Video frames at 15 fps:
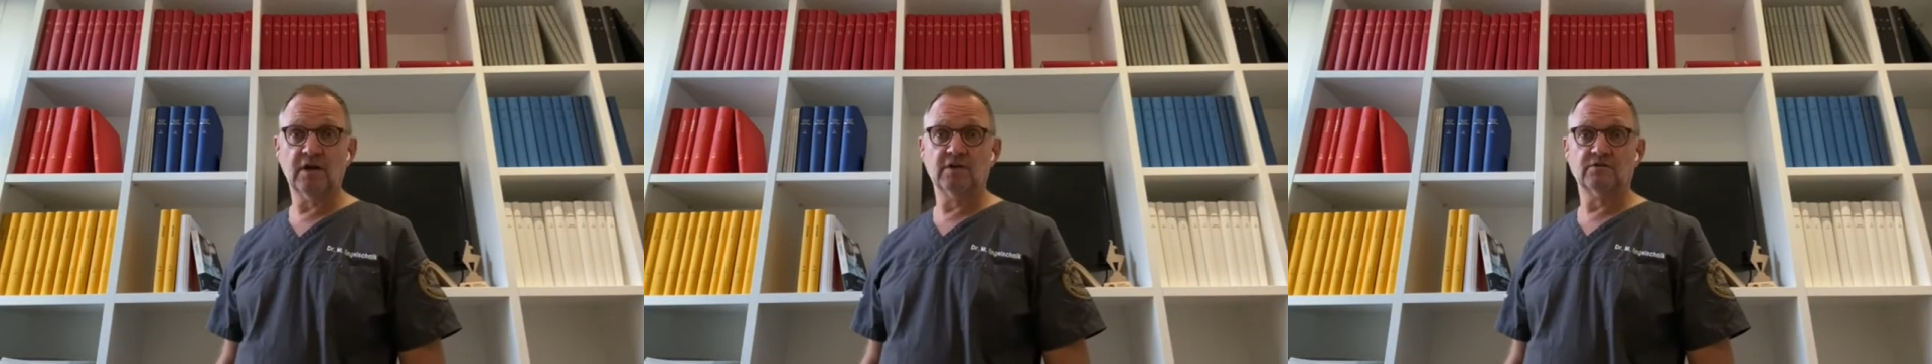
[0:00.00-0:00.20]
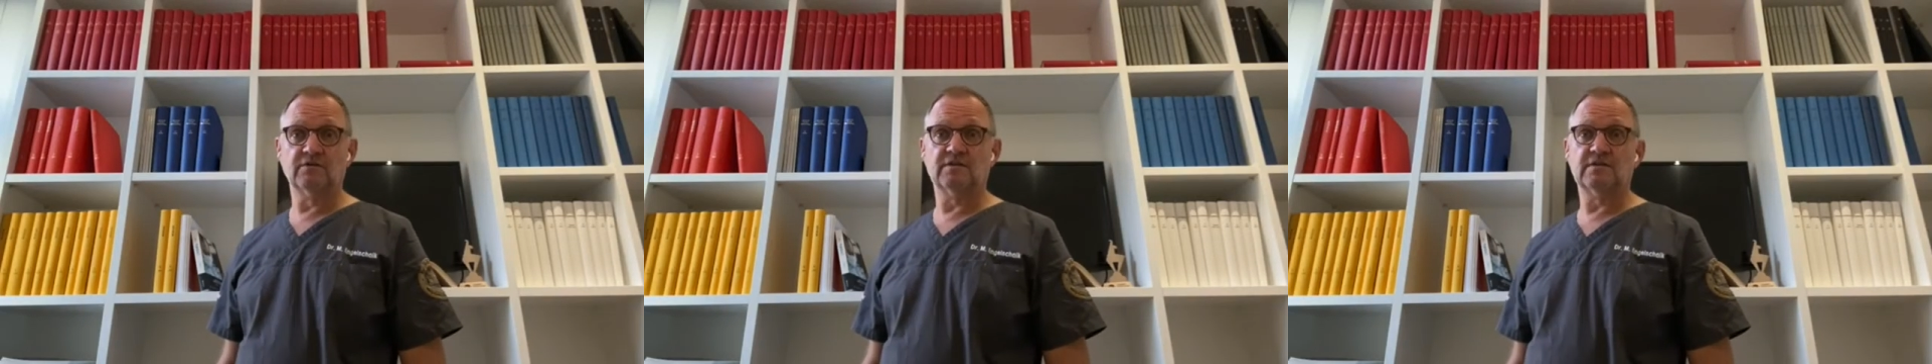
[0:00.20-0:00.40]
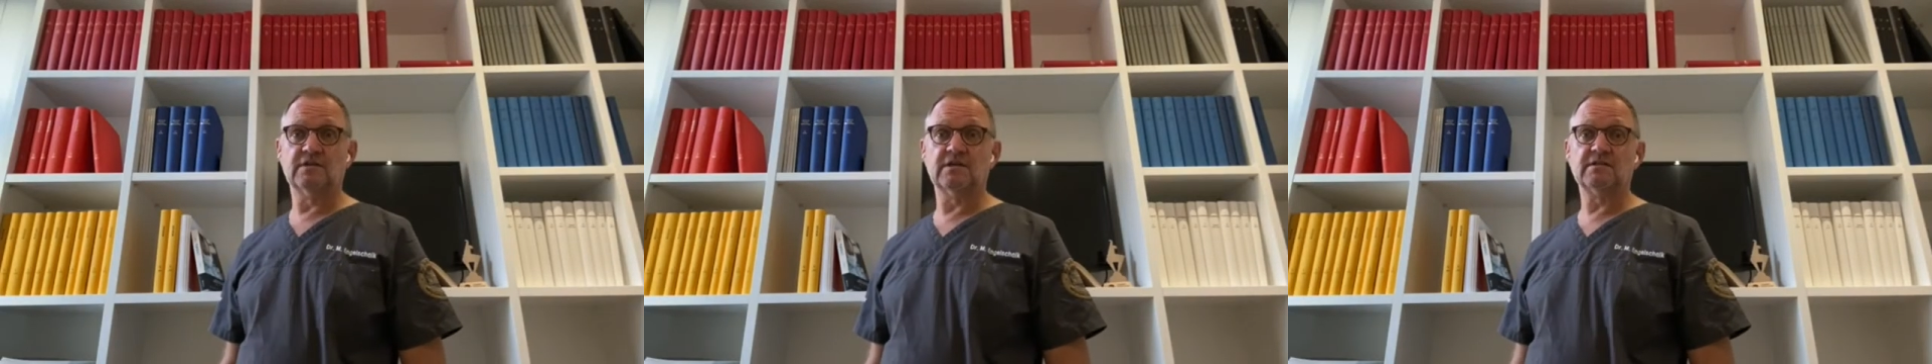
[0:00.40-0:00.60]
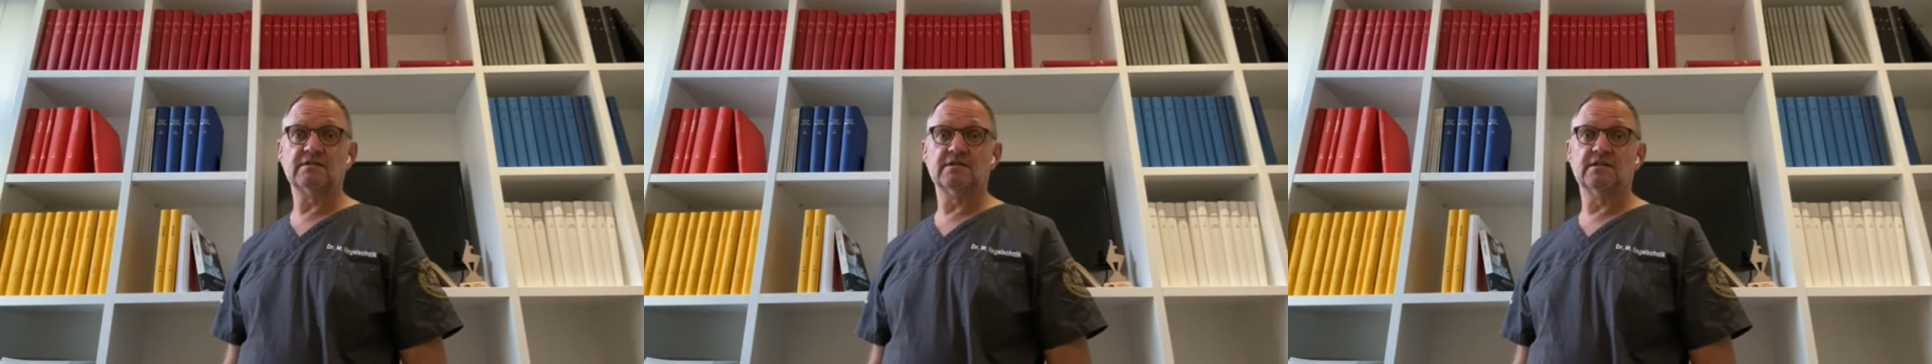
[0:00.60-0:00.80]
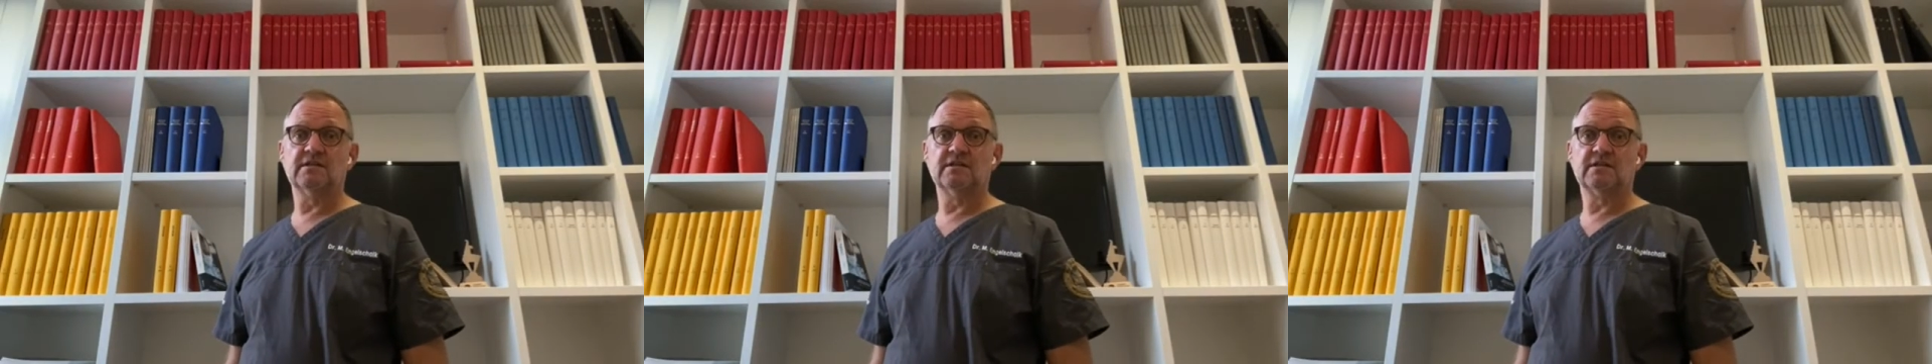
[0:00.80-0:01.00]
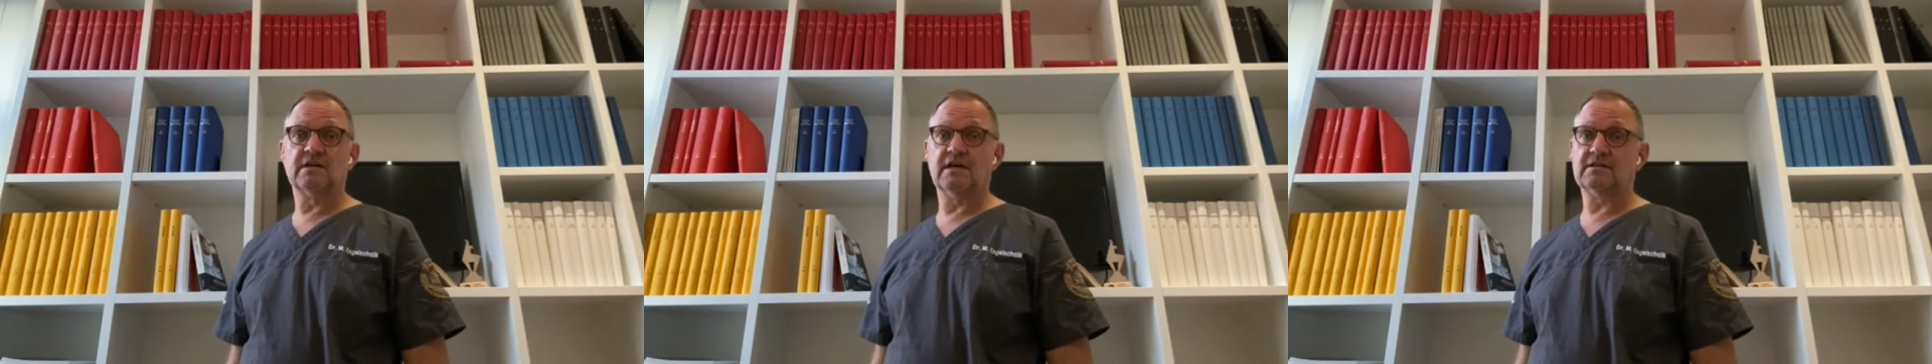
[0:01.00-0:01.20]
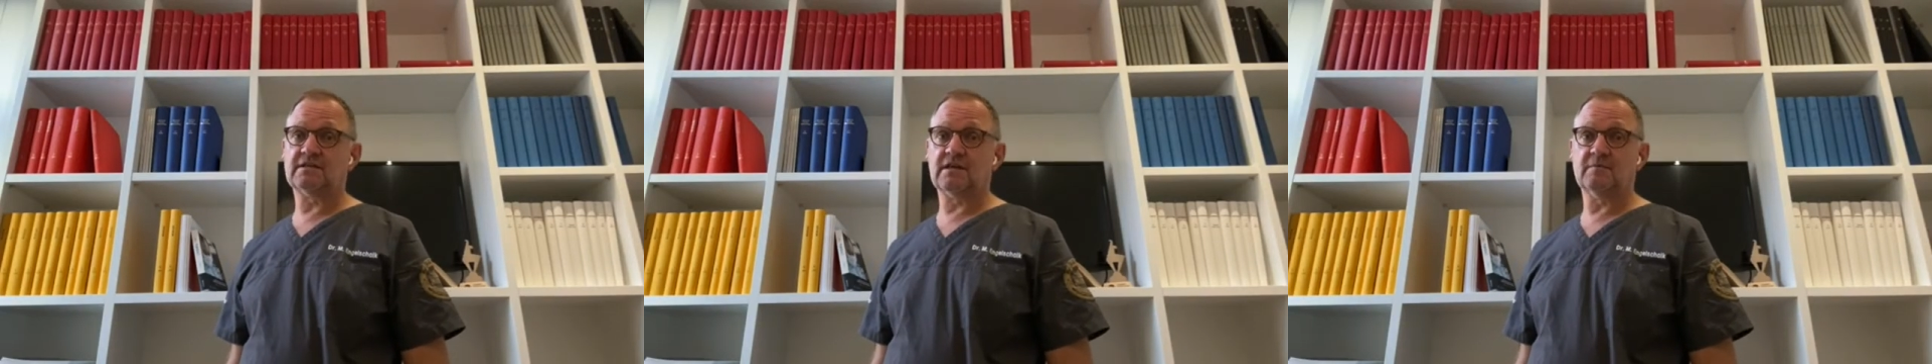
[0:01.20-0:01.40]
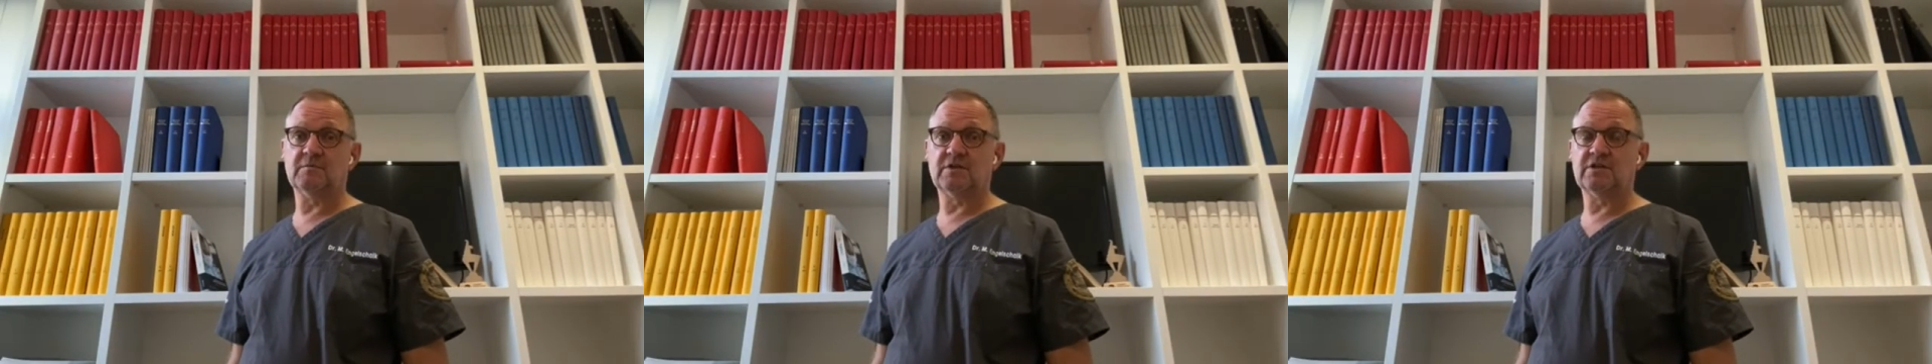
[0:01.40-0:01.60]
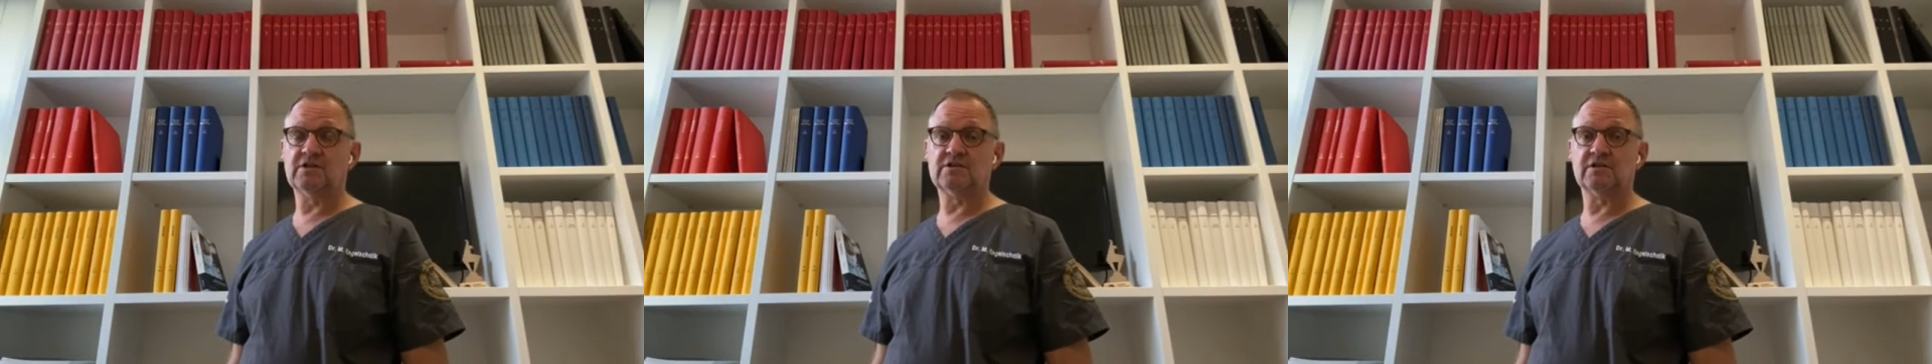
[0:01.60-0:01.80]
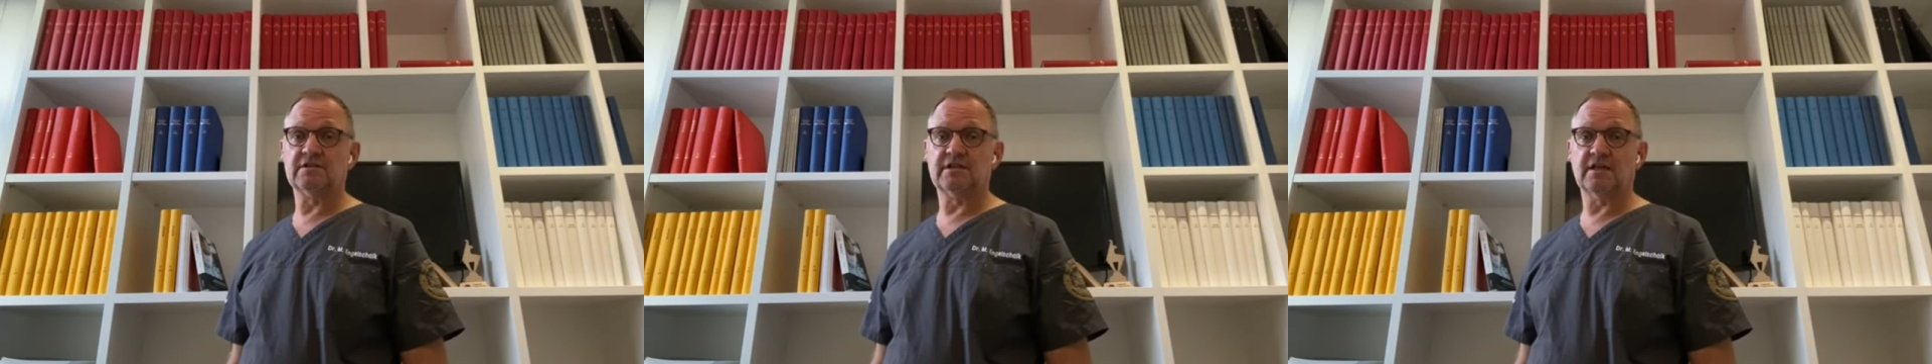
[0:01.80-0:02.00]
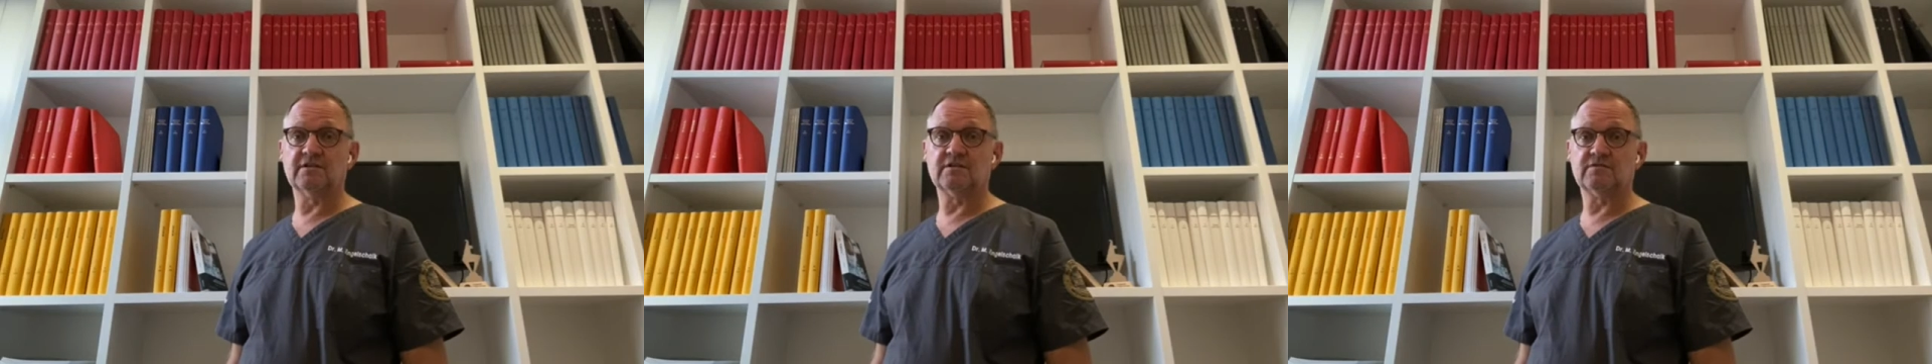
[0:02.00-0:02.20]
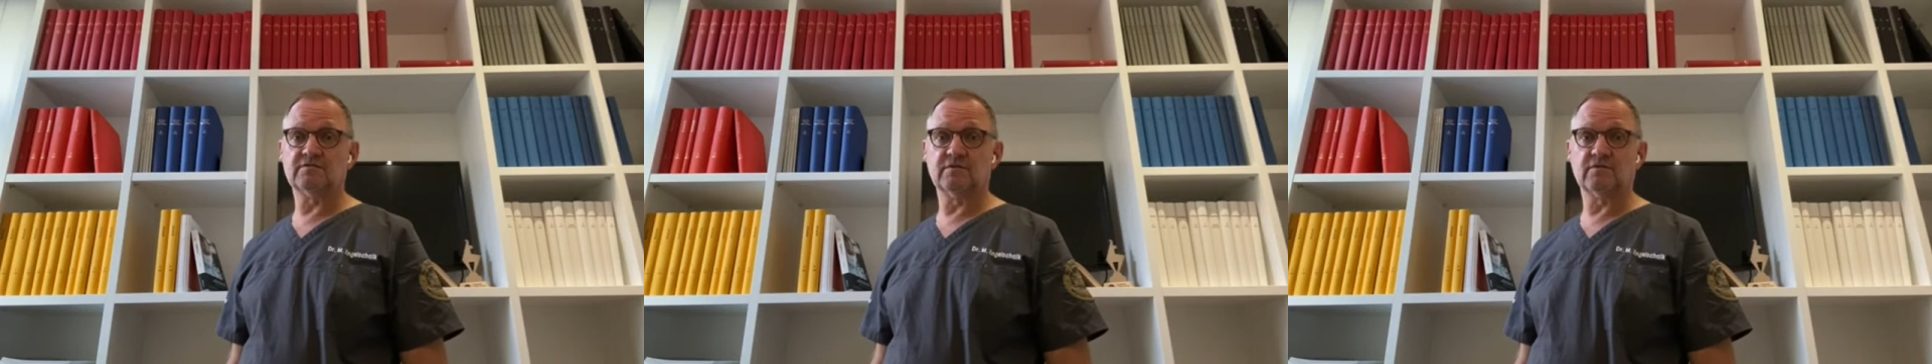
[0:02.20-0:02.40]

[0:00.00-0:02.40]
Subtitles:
to the 16th CAD CAM and Digital Dentistry